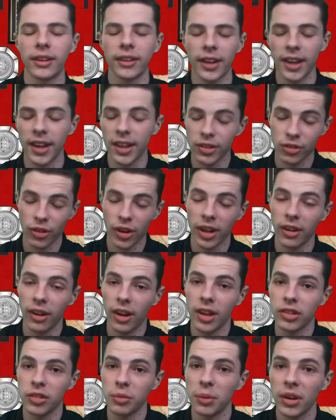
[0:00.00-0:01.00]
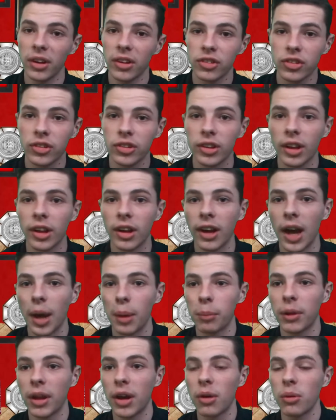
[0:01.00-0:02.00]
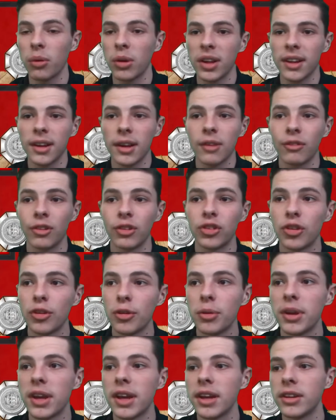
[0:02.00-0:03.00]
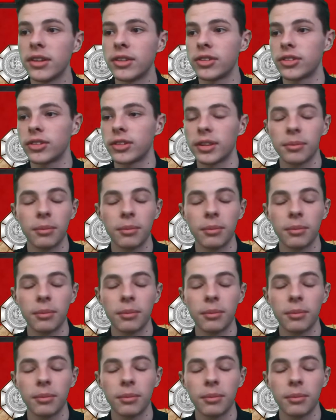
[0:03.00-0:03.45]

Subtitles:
That is right guys, I've been in this app now for 2 years,